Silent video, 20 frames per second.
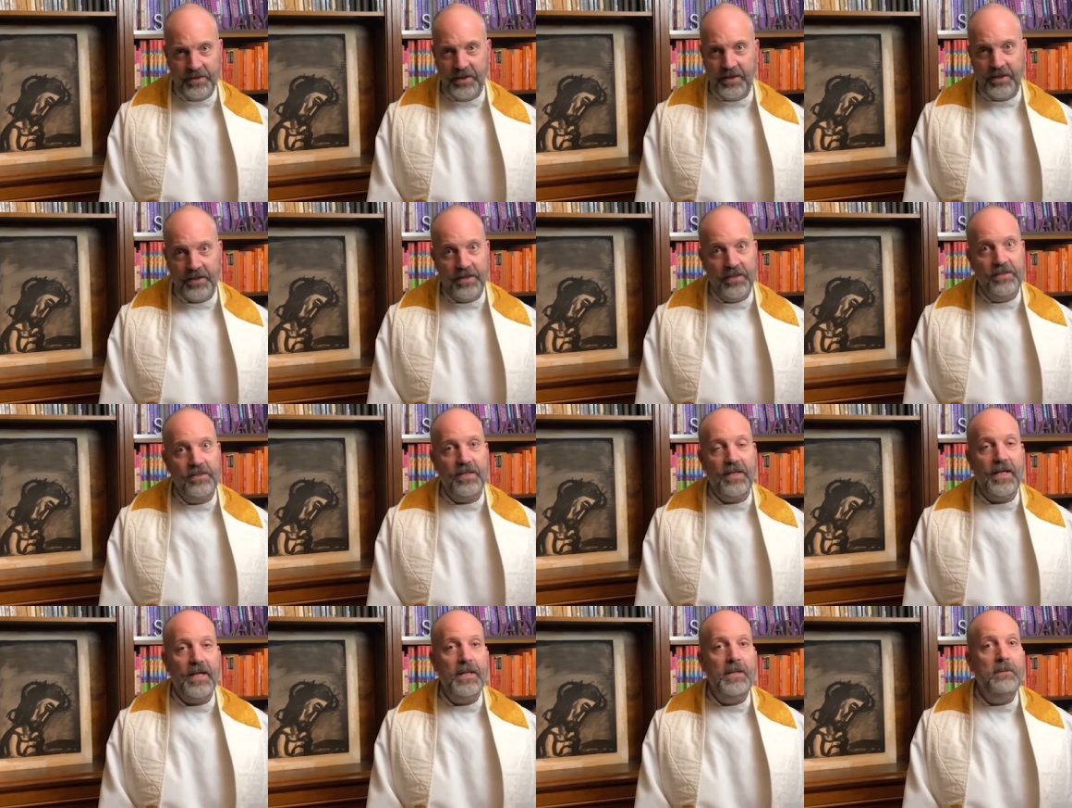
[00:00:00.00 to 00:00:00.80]
It
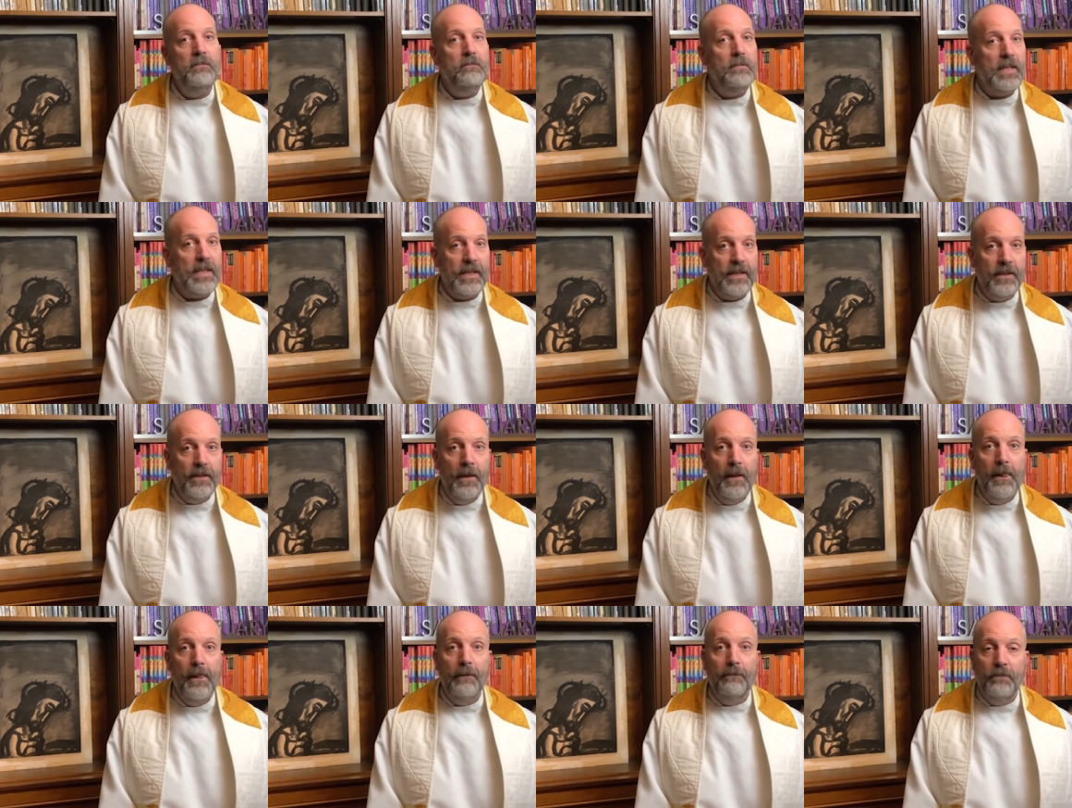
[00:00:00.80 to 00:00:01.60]
is in me,
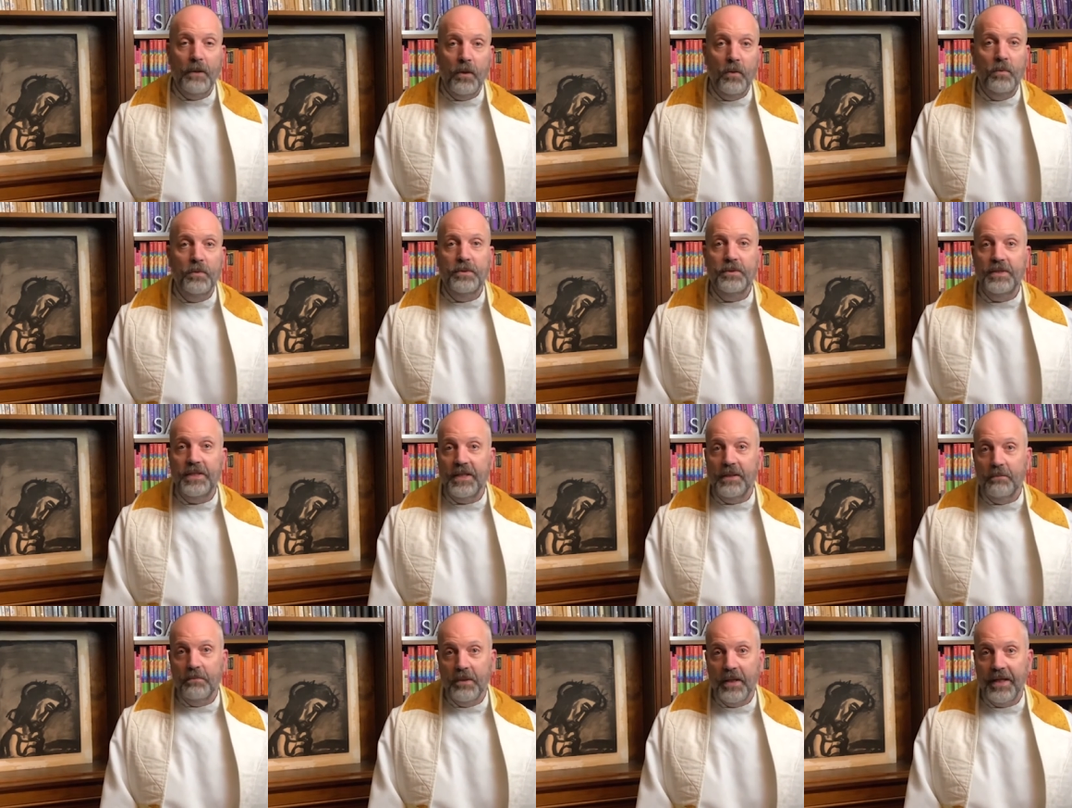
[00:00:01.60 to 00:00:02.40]
bone
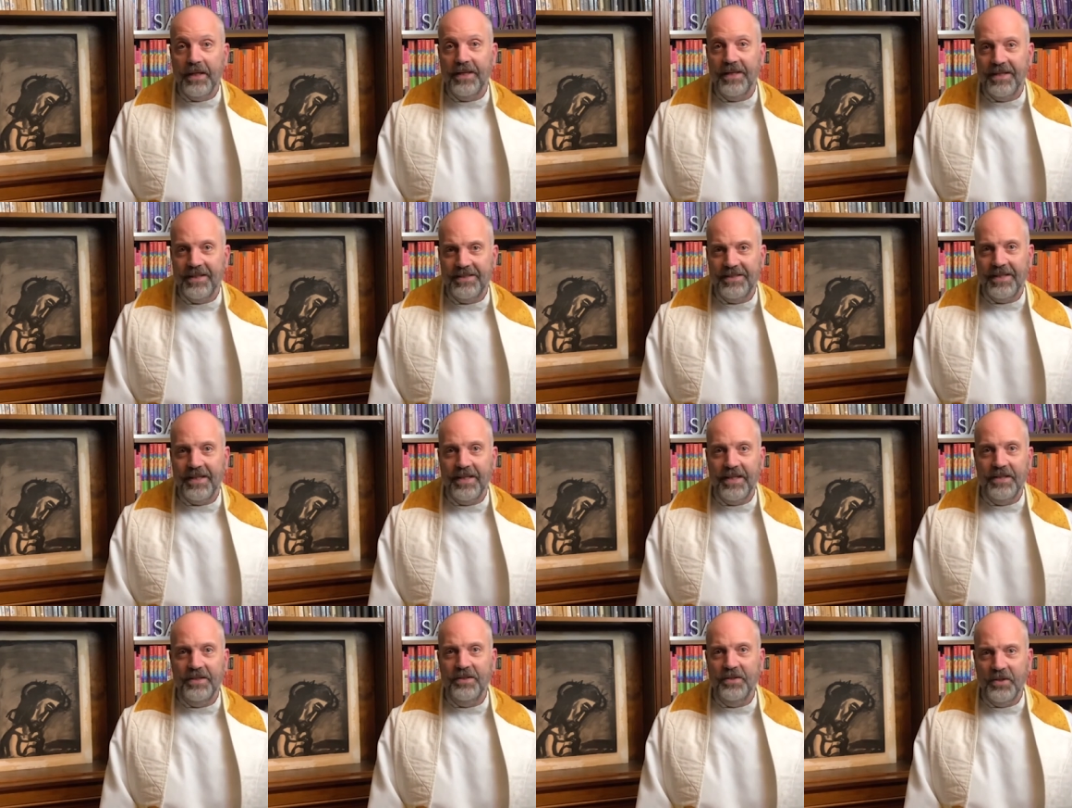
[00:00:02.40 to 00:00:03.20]
deep, like it's
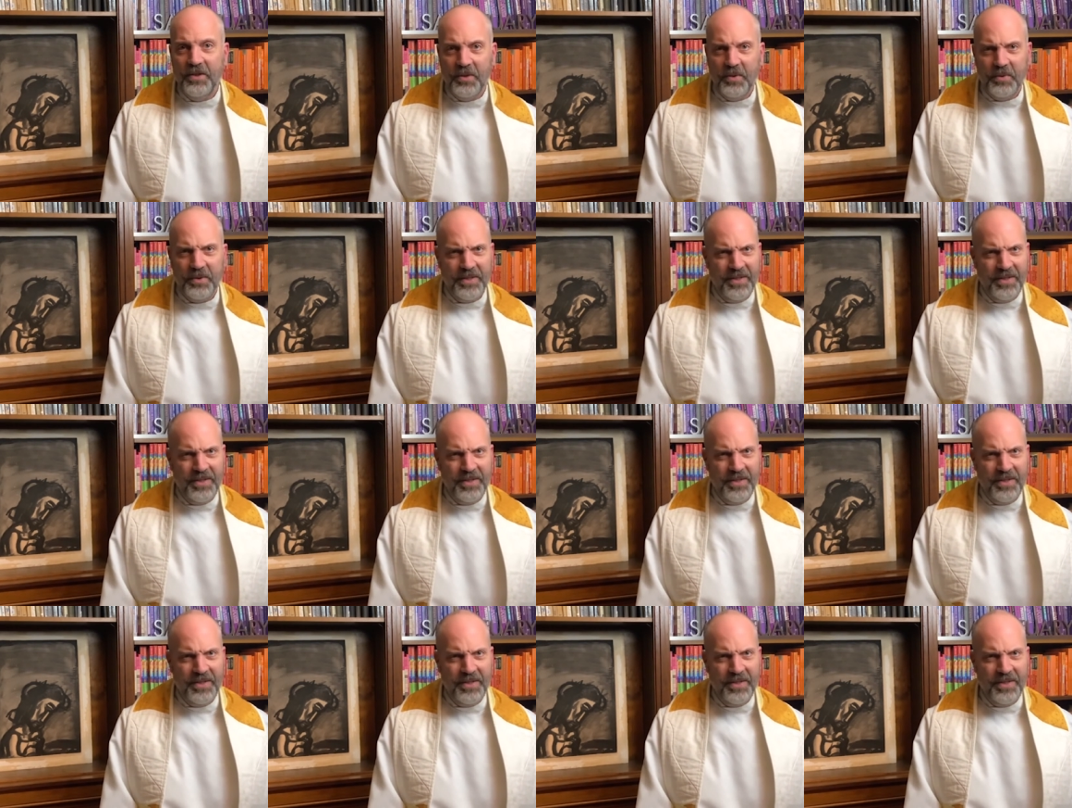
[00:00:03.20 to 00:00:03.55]
in you.